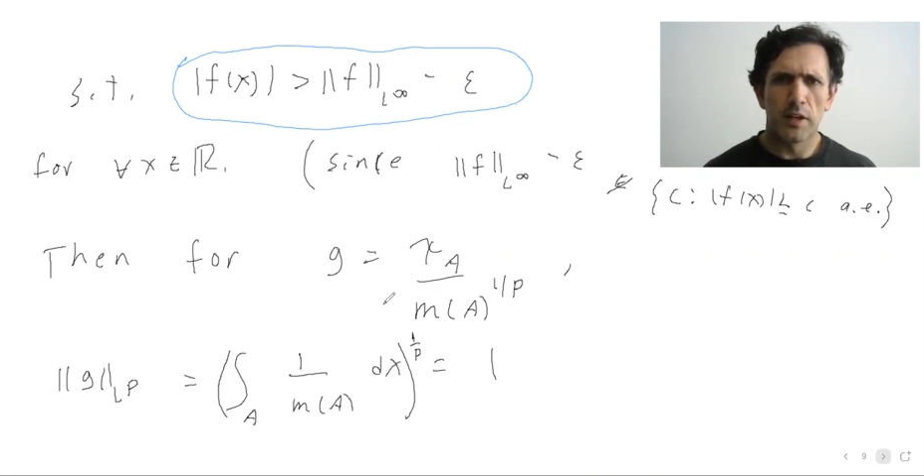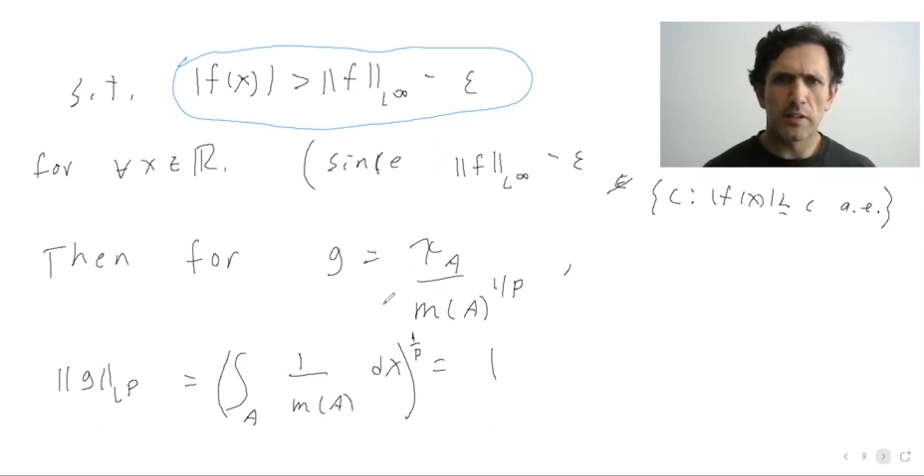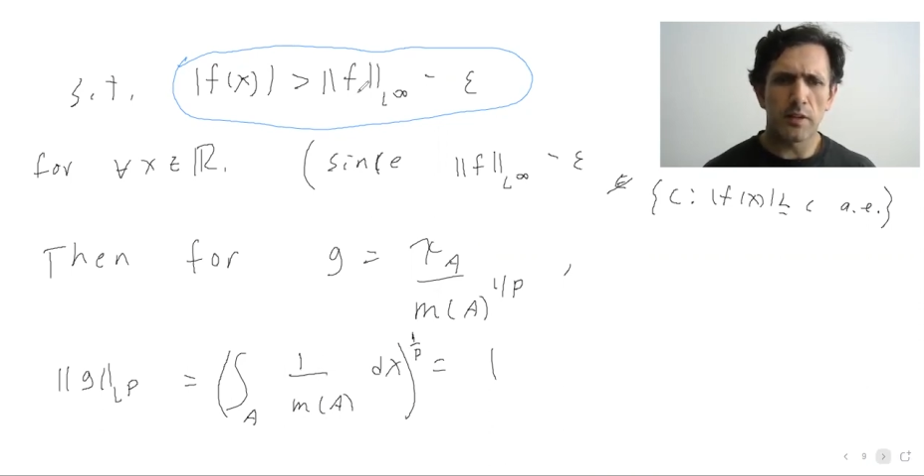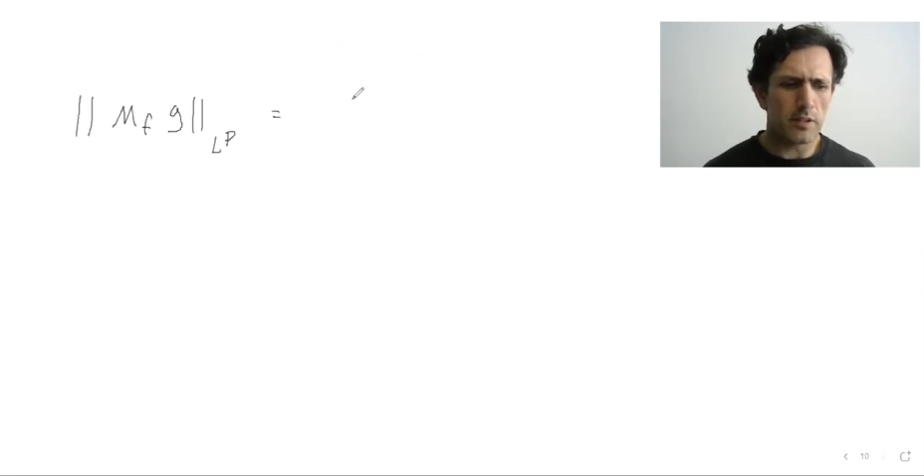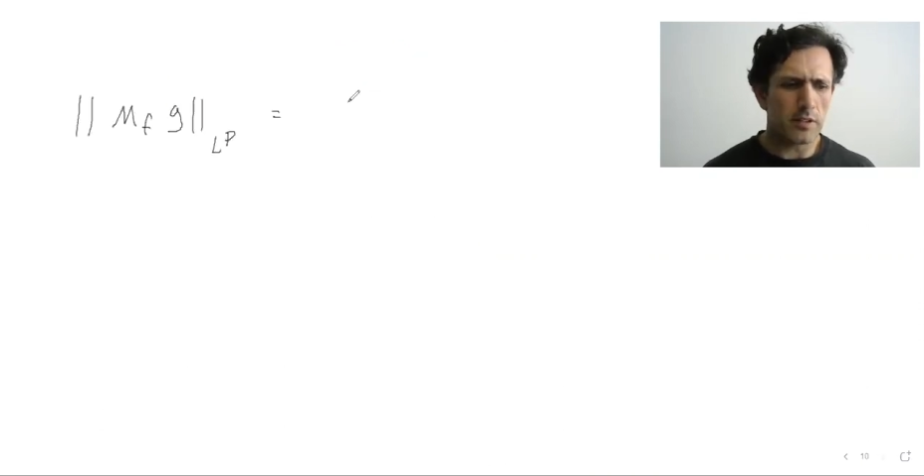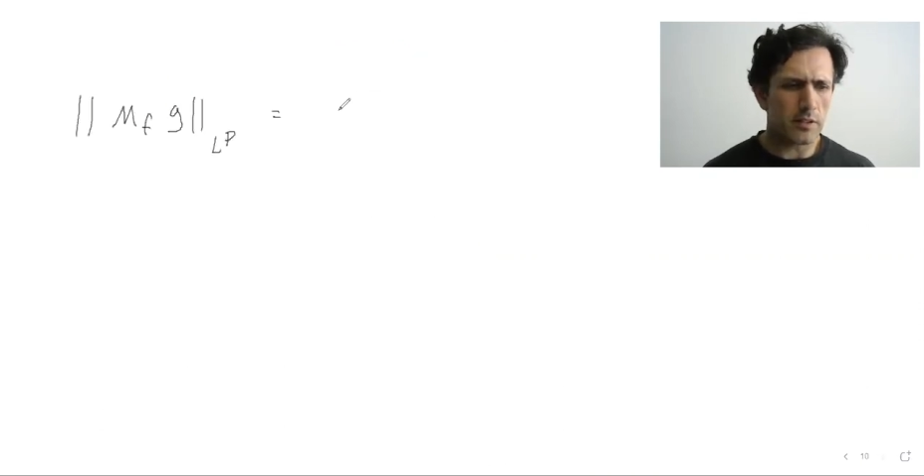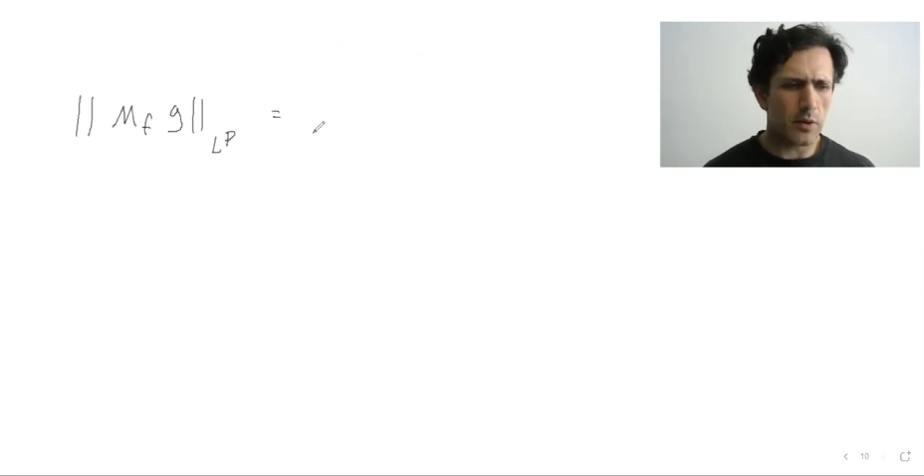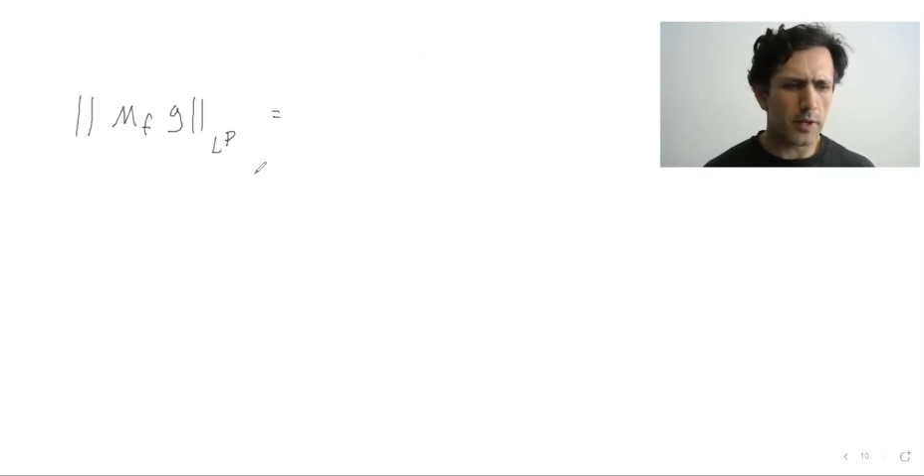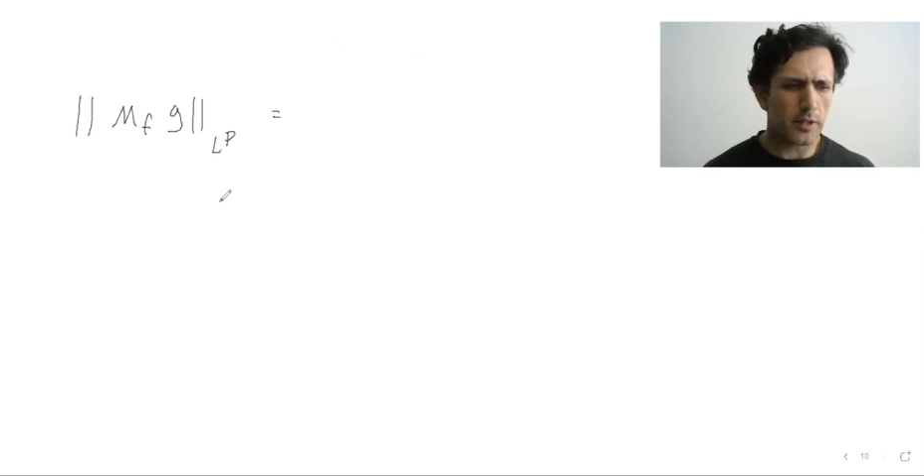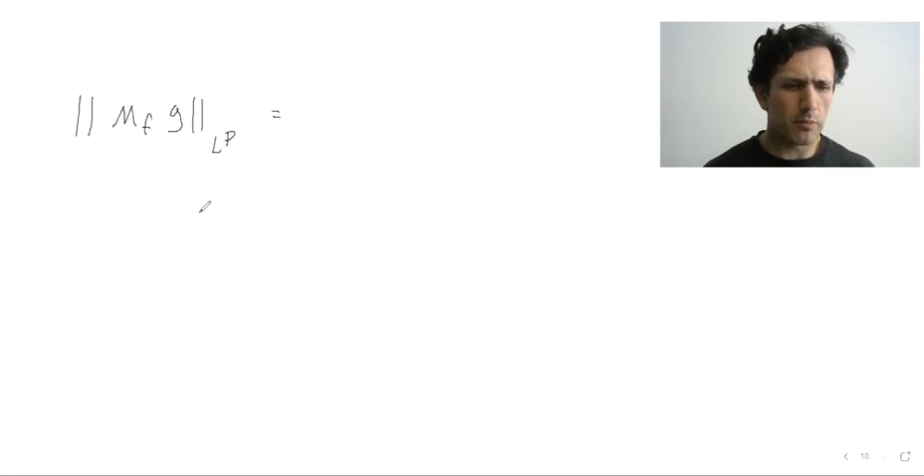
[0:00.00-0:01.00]
So this is
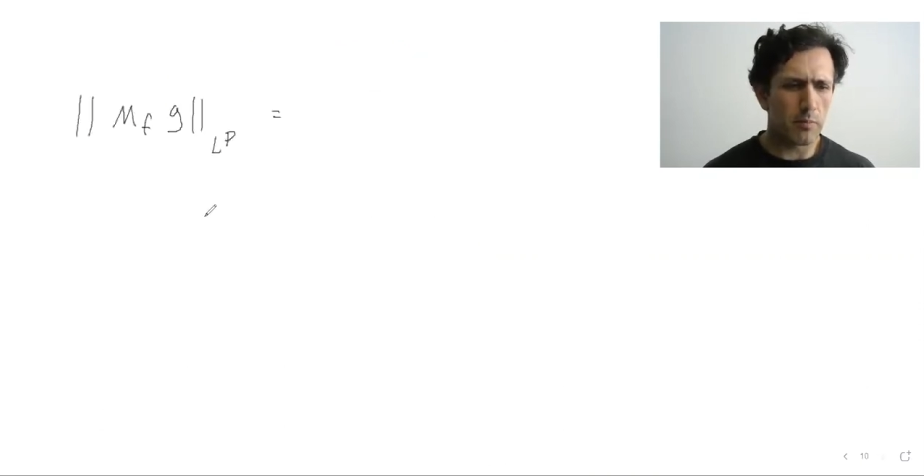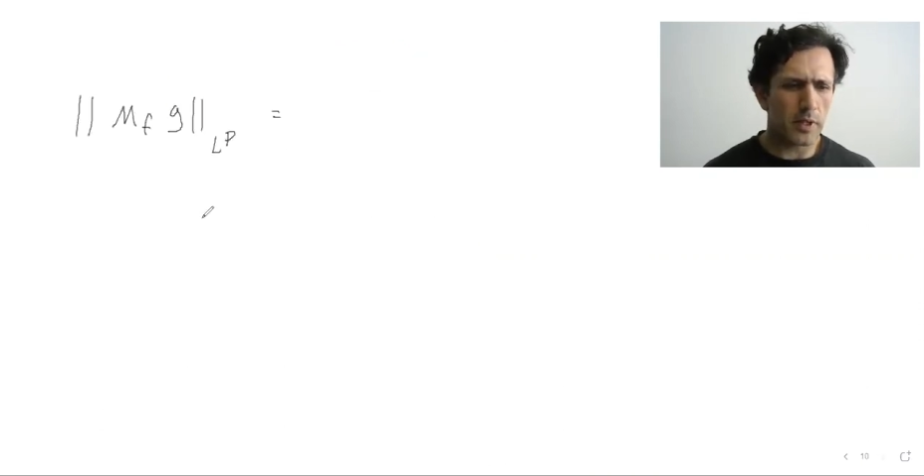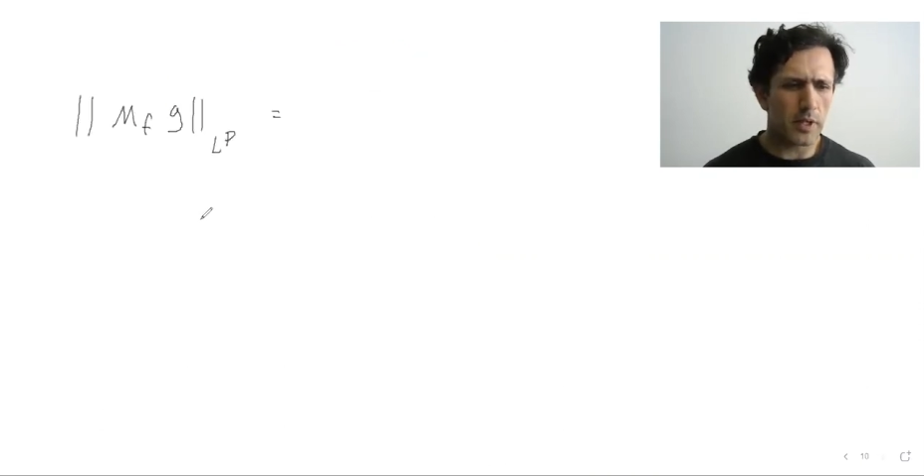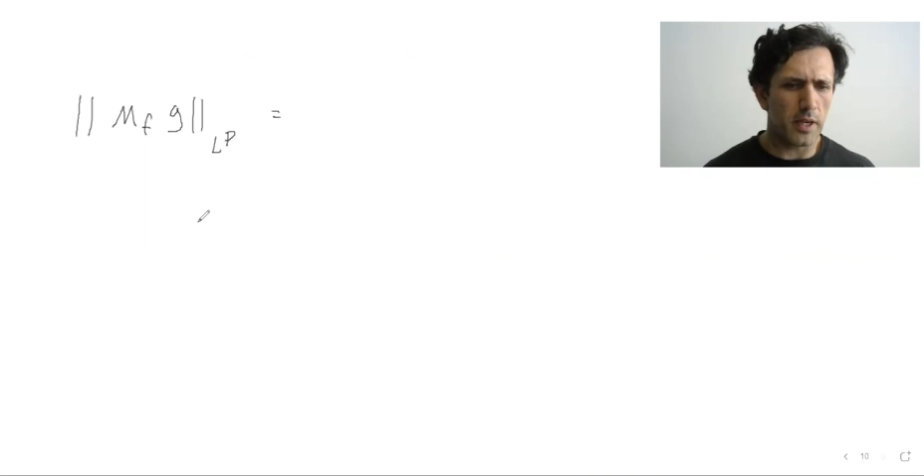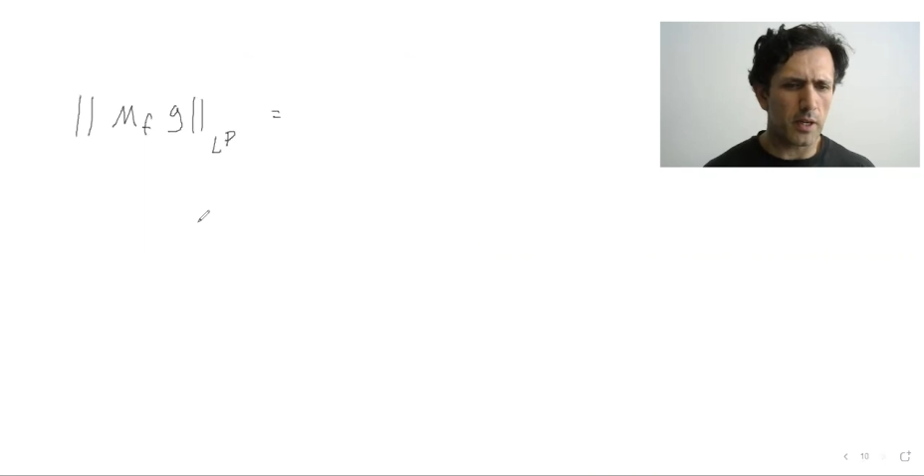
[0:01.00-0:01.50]
going to be